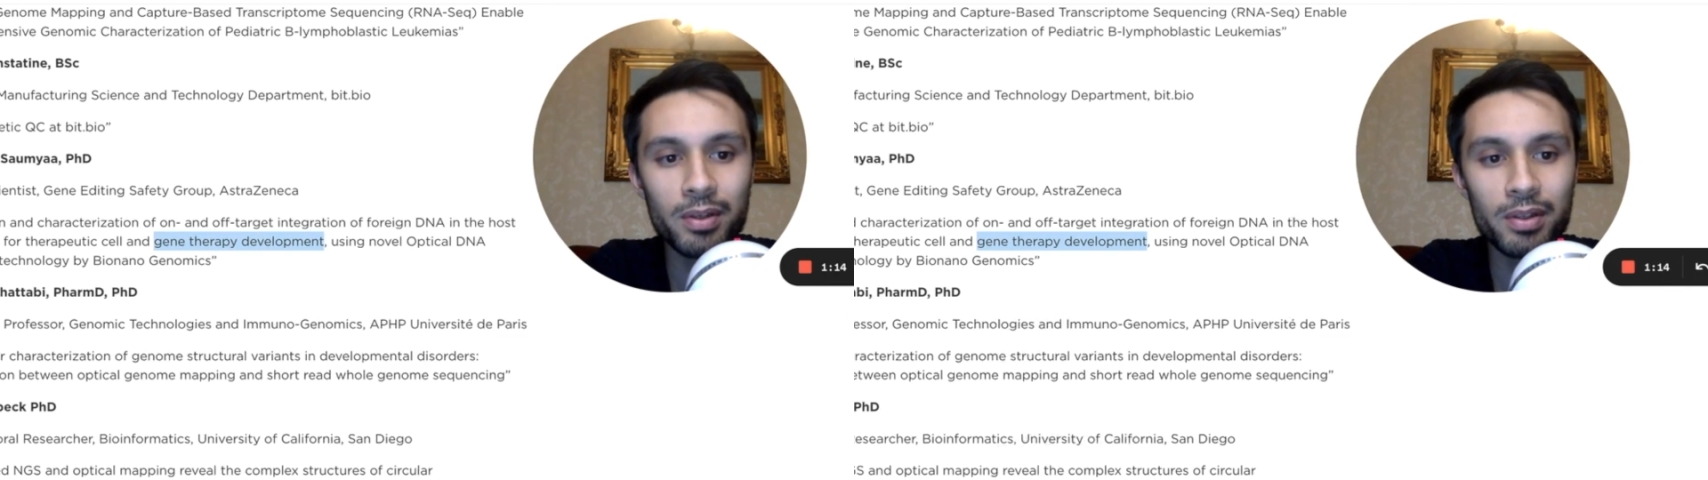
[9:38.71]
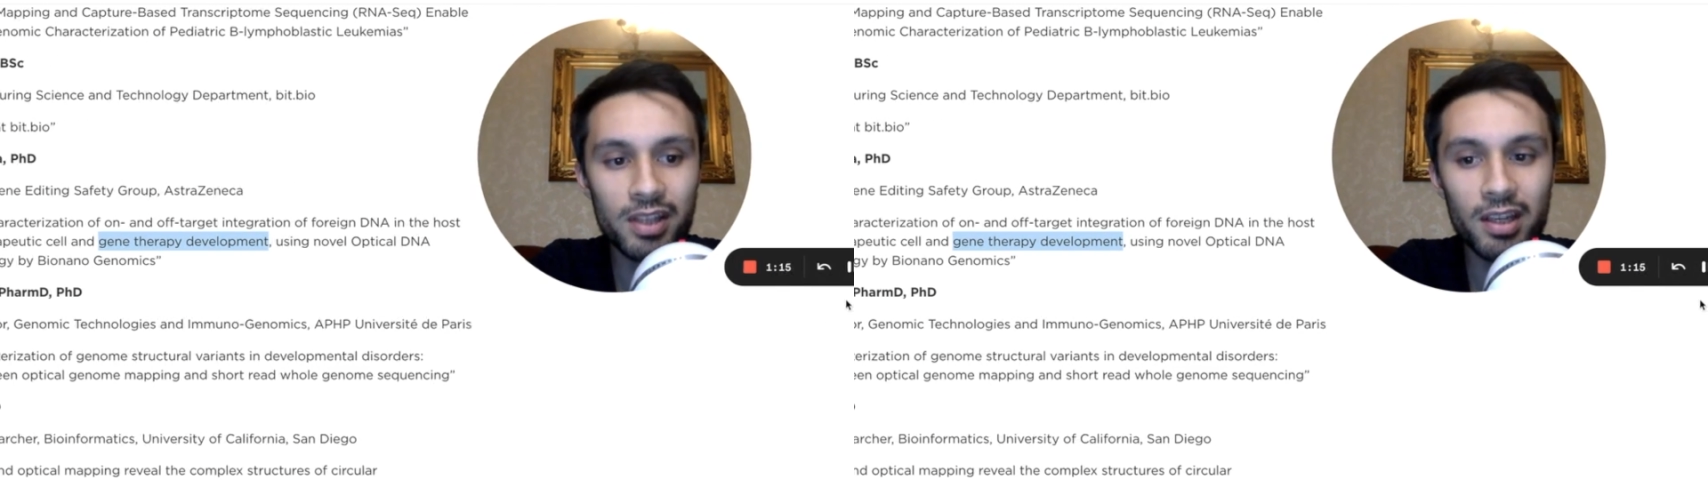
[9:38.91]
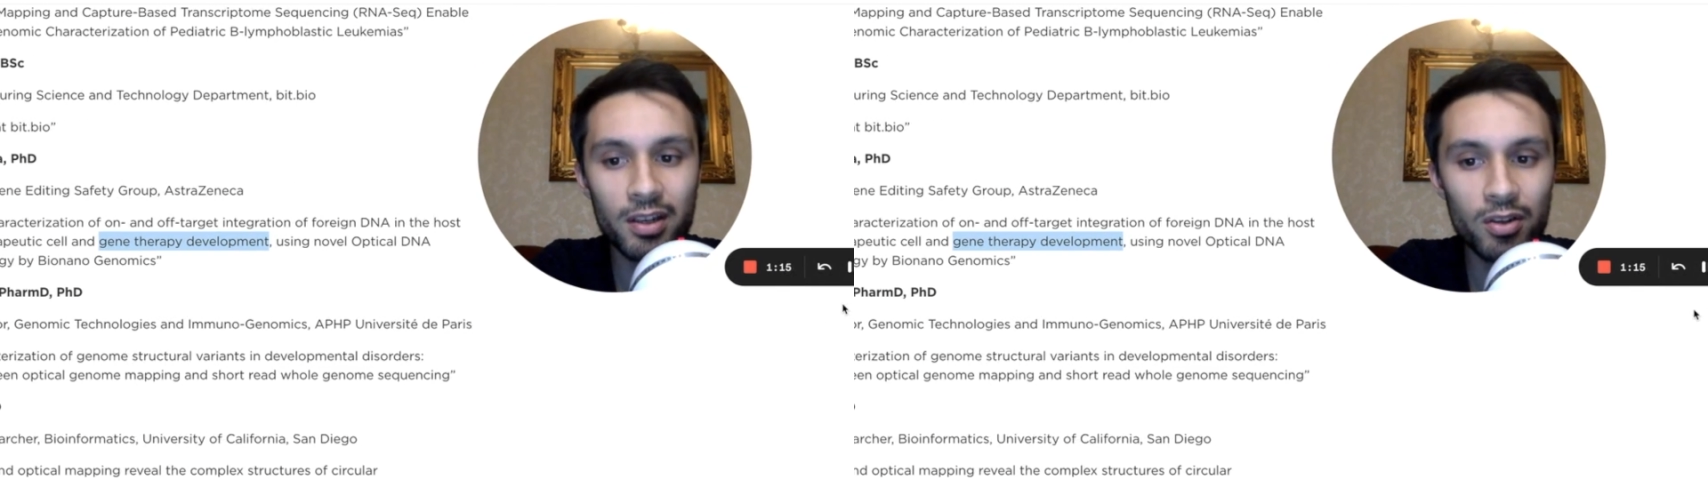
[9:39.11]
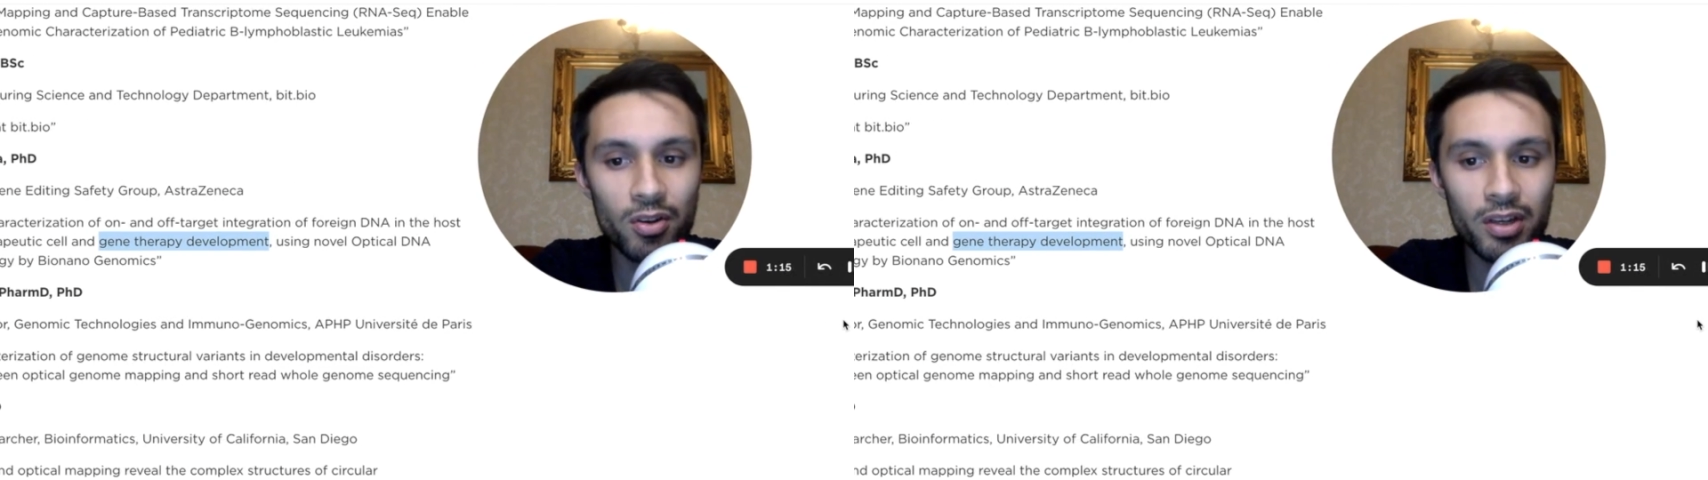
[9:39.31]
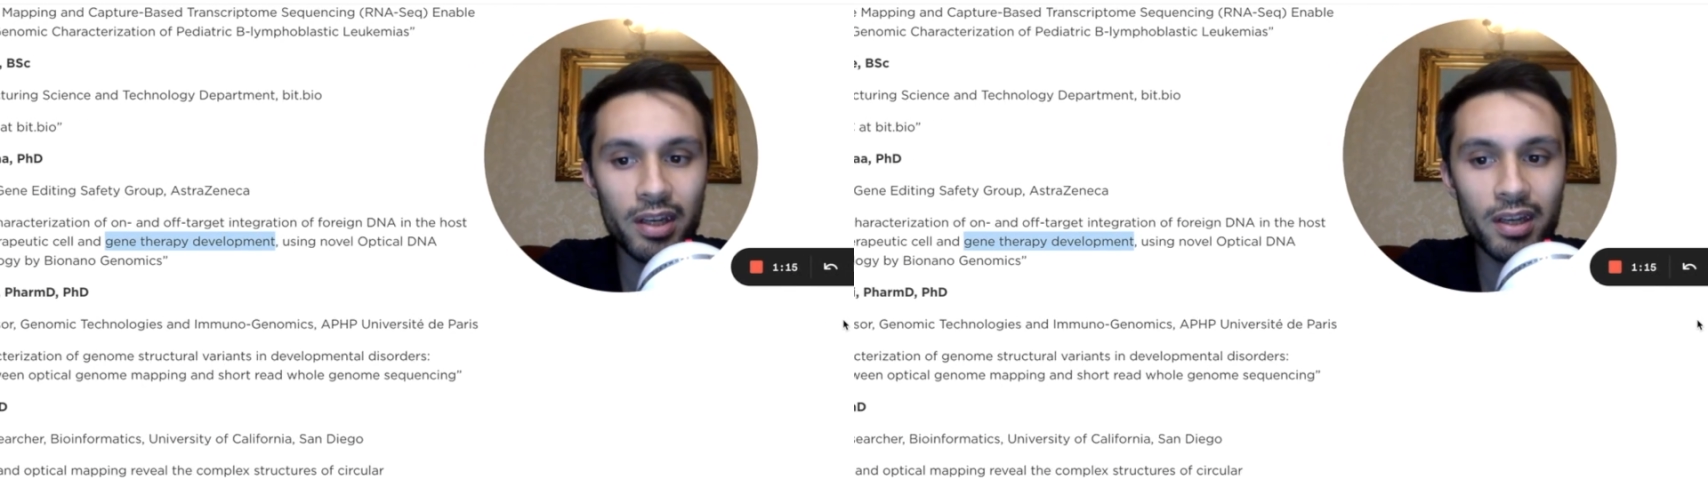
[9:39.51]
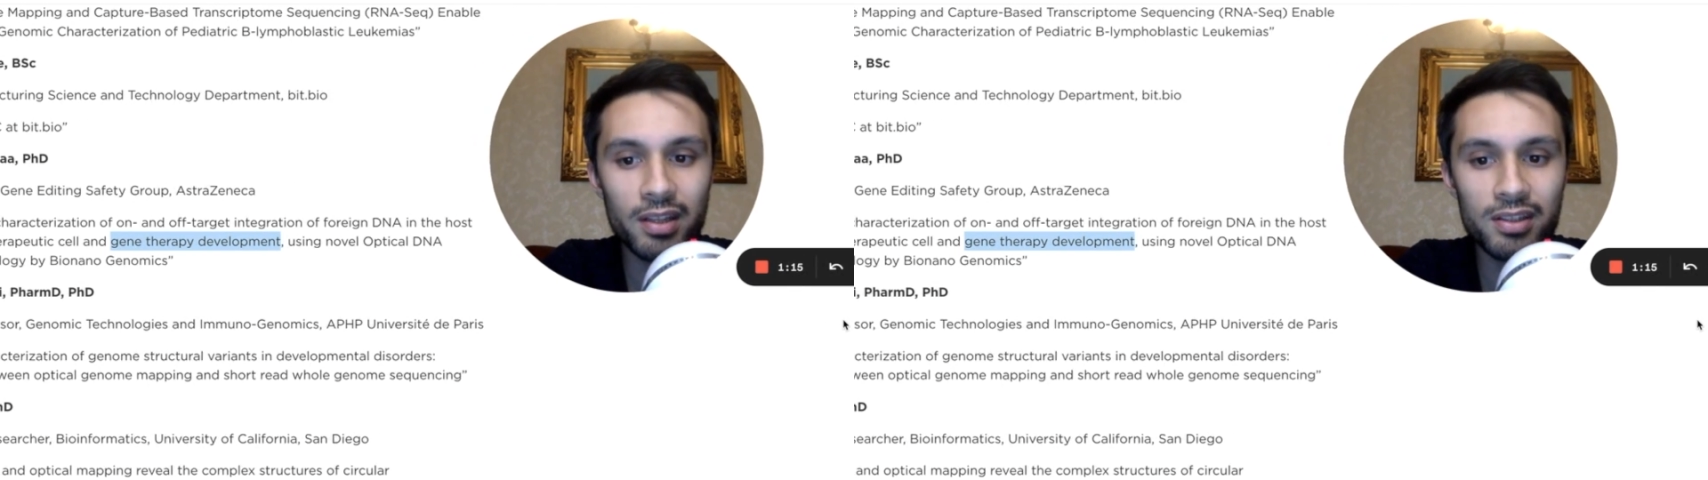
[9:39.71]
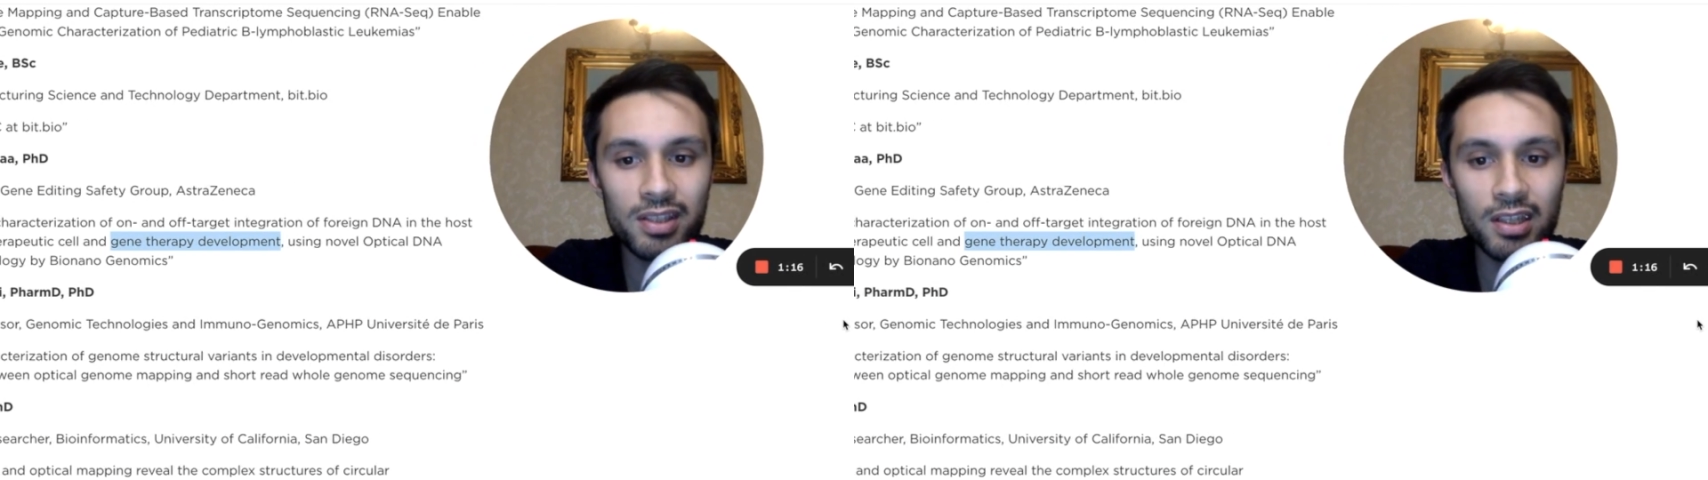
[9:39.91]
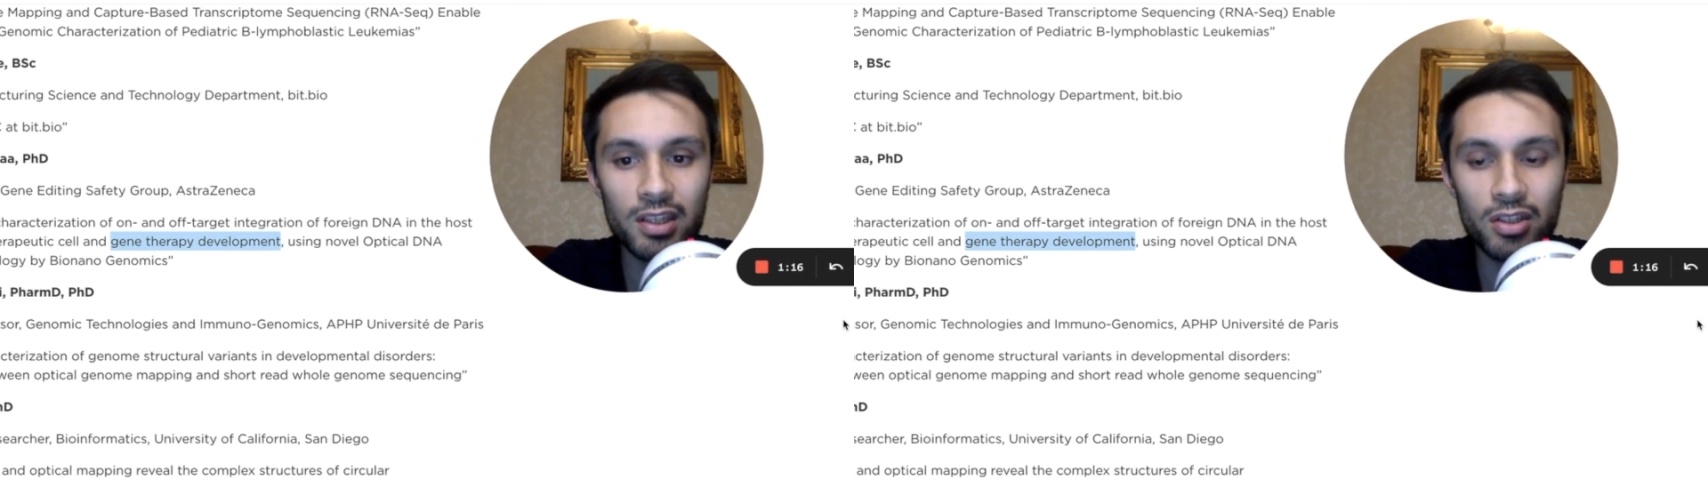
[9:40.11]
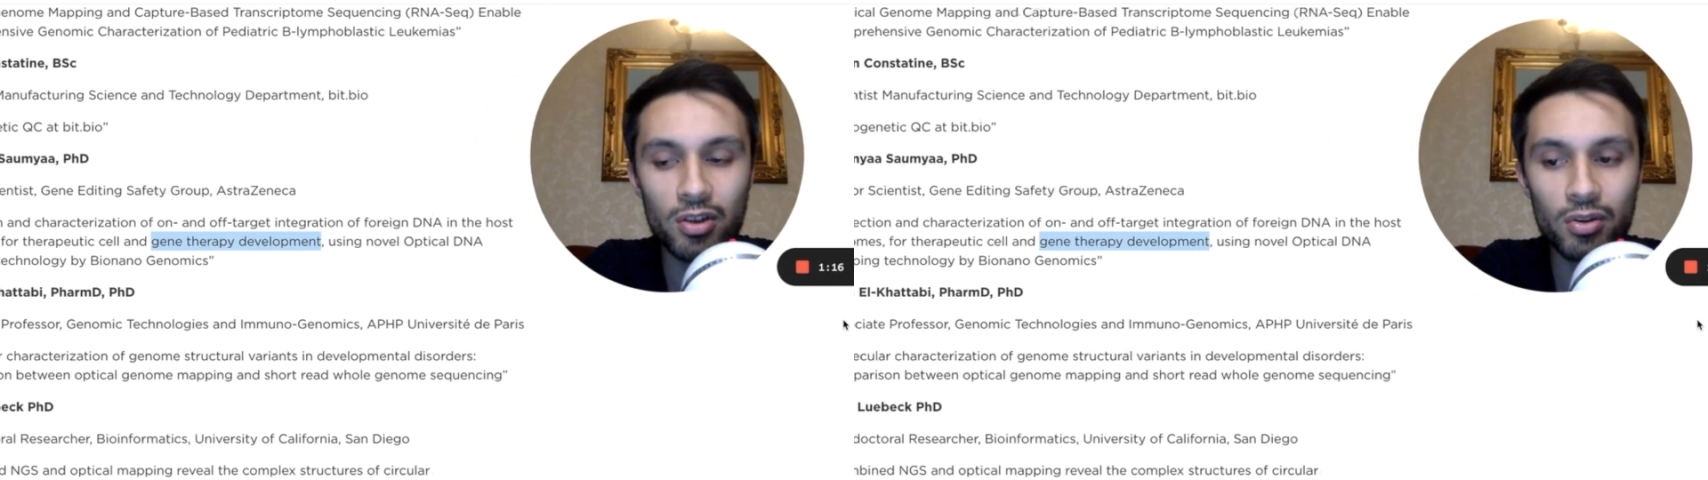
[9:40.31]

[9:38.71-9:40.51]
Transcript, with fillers: They're taking a look at it and seeing, you know,